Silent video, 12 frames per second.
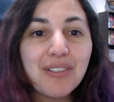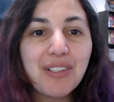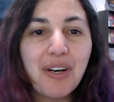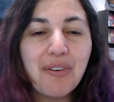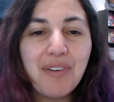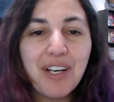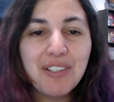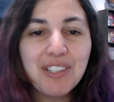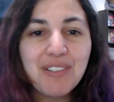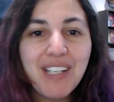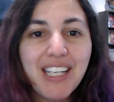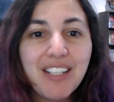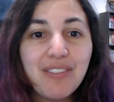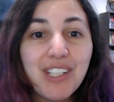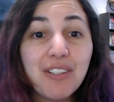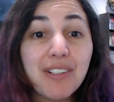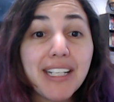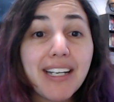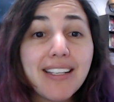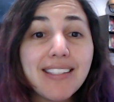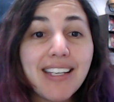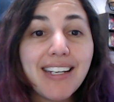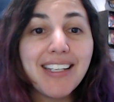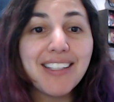co-founder and creative here at
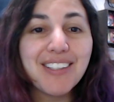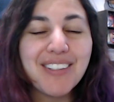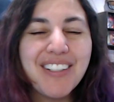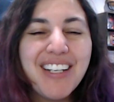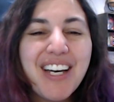Casa Reito,